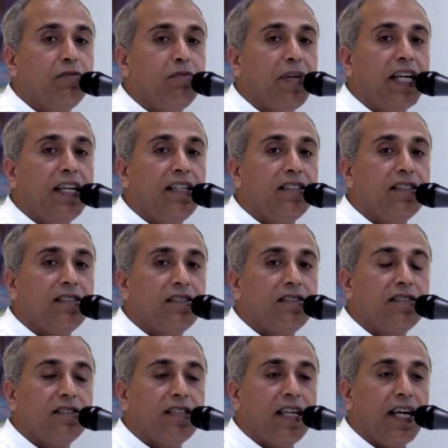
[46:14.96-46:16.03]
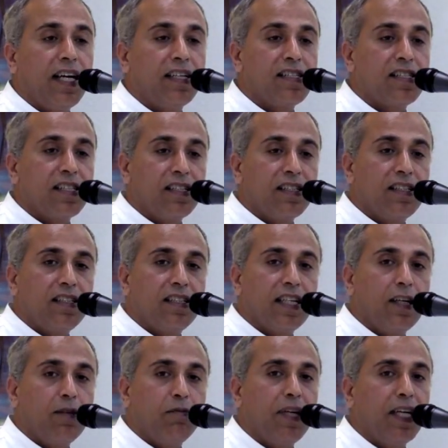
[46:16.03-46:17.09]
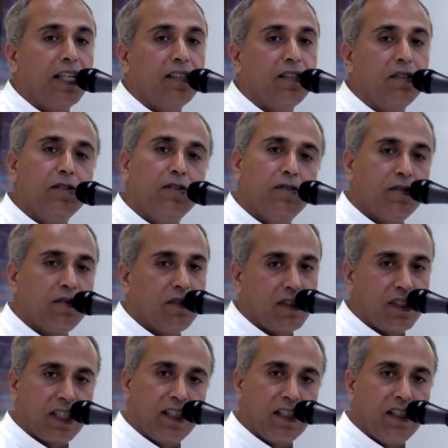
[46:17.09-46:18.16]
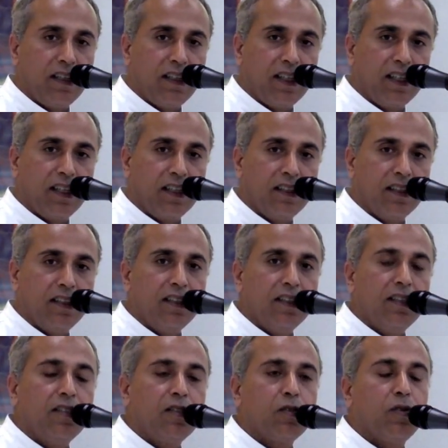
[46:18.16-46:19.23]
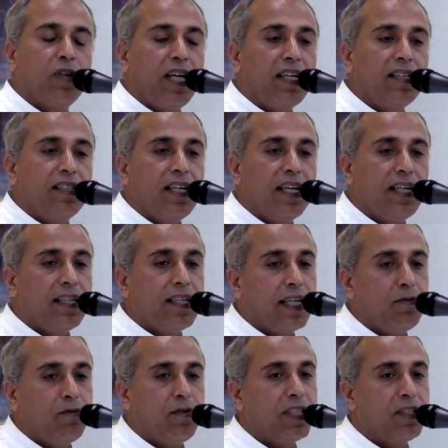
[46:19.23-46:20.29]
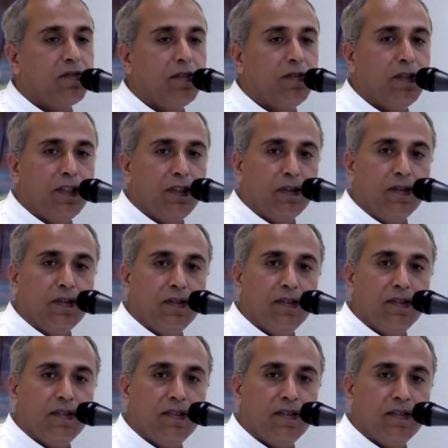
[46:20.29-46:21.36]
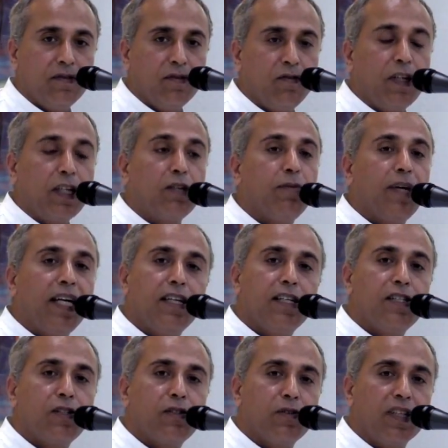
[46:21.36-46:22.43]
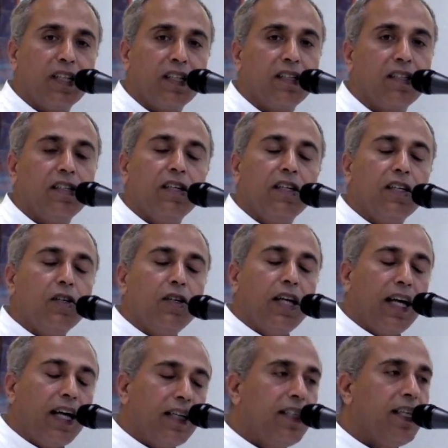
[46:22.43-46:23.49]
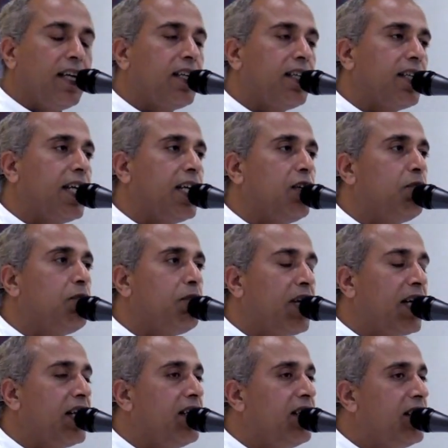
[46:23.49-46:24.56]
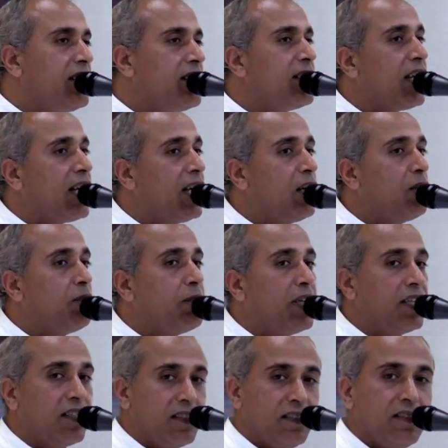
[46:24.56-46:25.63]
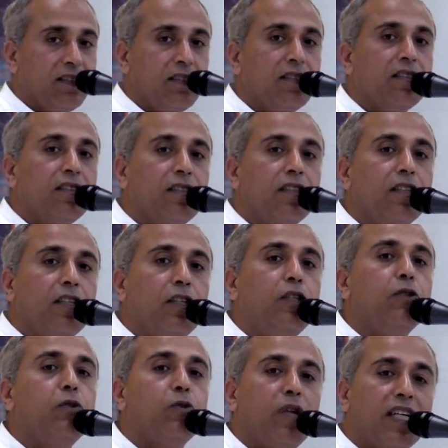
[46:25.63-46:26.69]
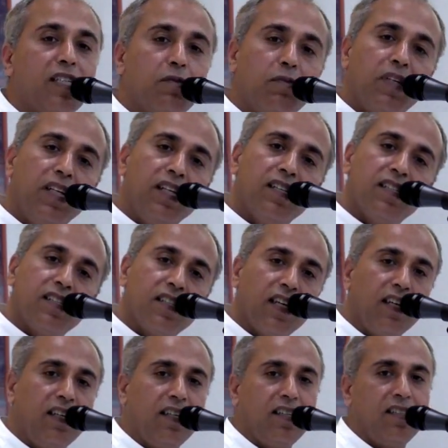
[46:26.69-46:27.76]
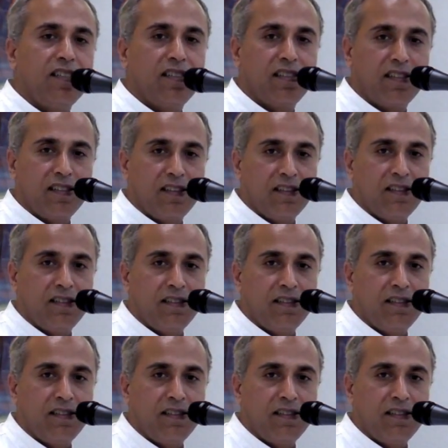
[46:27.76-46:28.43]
mind at a single time, mind do single thing. So at that time, what we will do? What mind is doing? At that time, mind is helping you to experience silence.